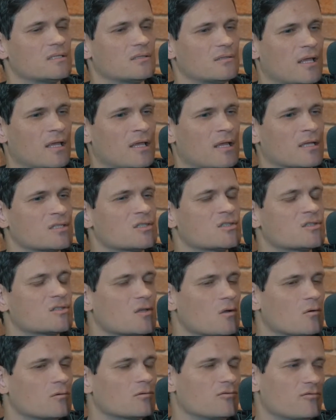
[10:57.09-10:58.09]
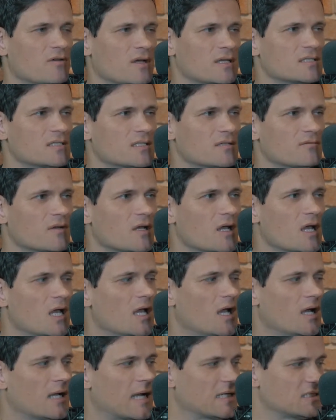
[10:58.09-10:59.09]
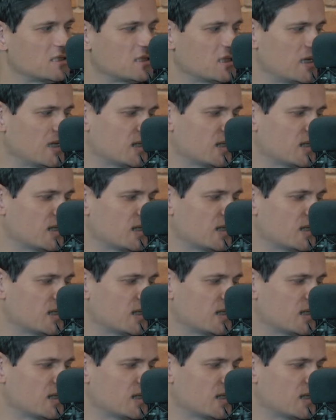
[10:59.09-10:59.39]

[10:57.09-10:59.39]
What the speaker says: They are so creative, and actually,